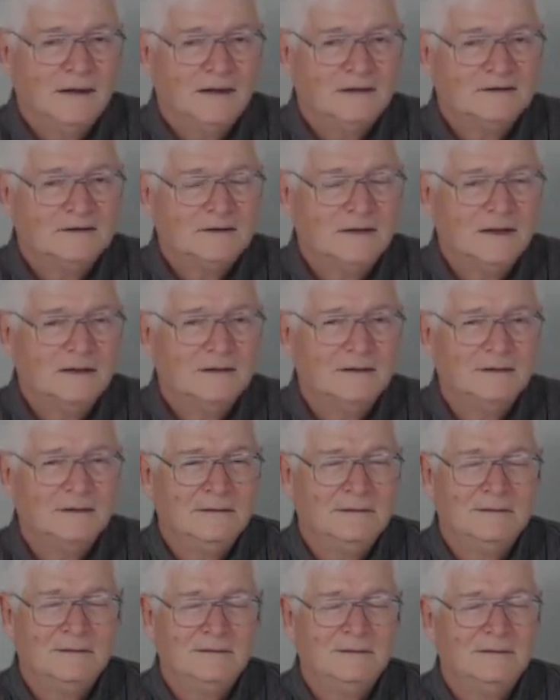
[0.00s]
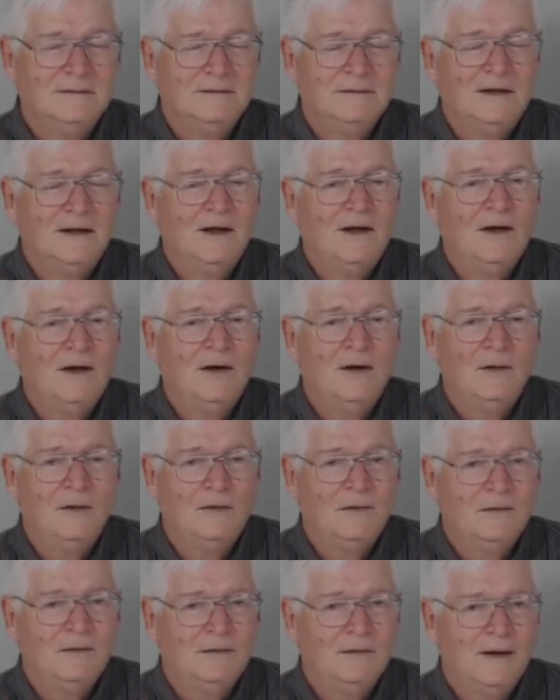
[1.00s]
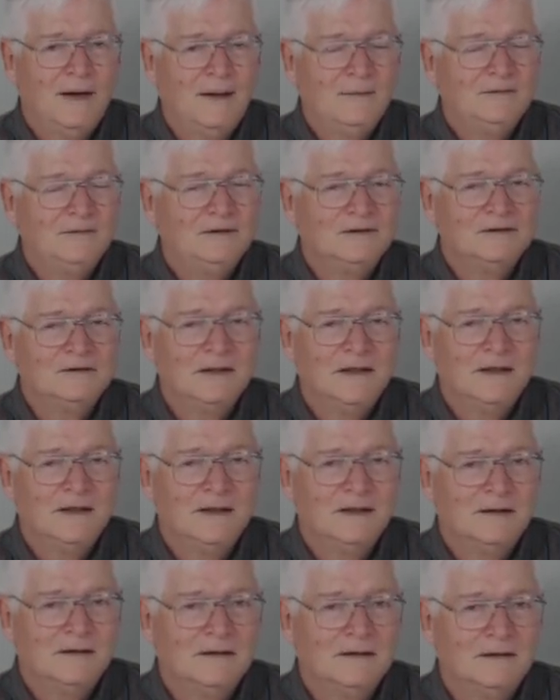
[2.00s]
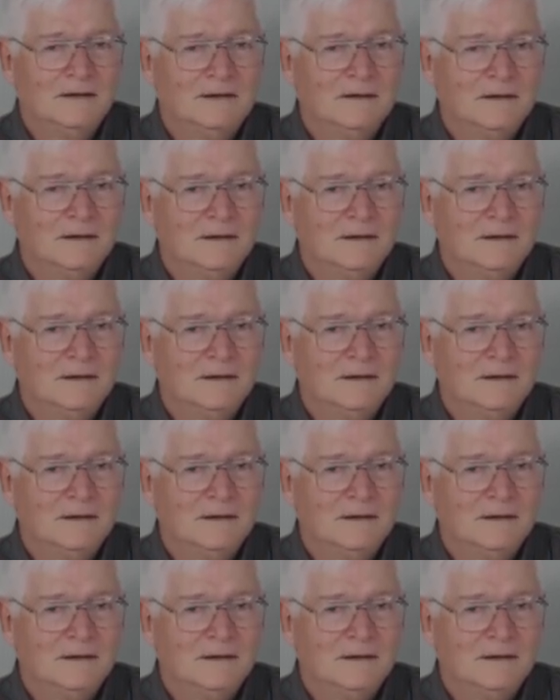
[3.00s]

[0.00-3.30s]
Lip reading: He said, no, I'm just thinking.